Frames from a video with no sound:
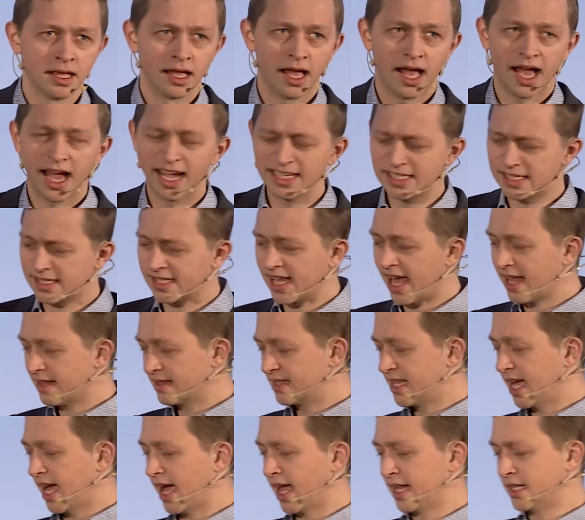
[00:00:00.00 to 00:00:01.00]
I
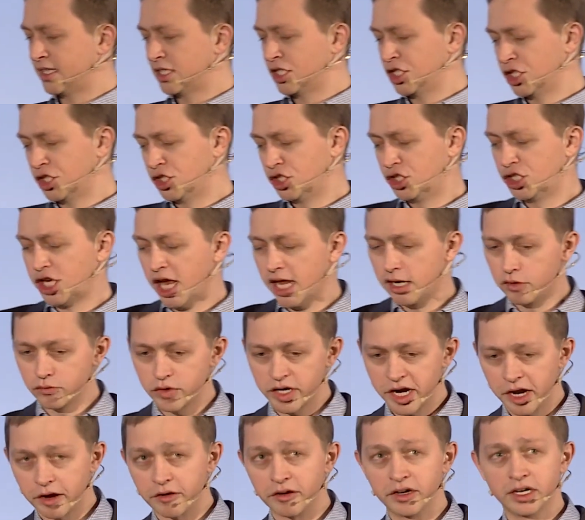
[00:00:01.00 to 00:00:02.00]
said that
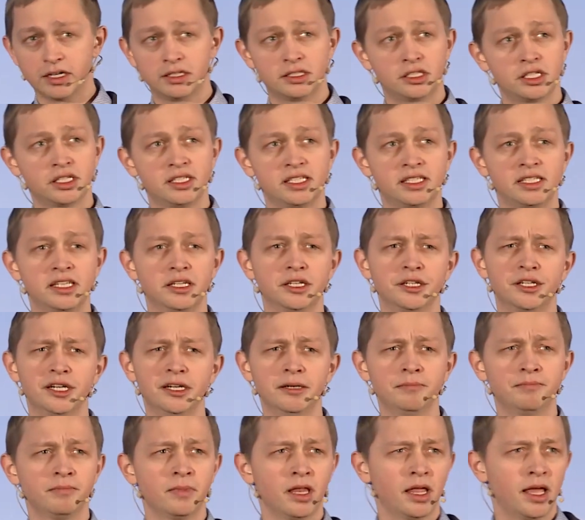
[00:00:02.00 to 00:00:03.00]
January this
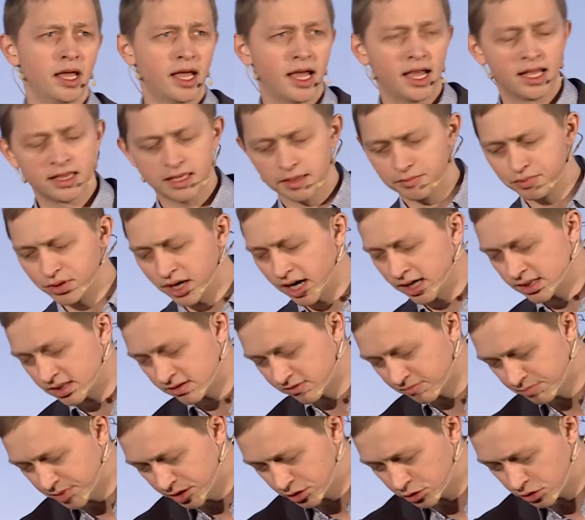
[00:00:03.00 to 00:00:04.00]
year and the price
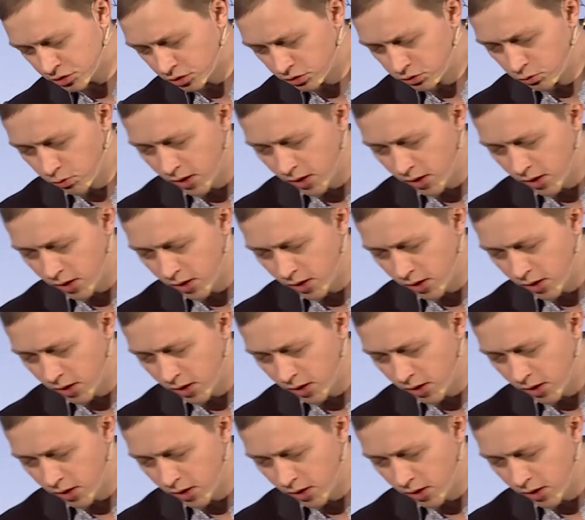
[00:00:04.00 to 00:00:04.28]
of Bitcoin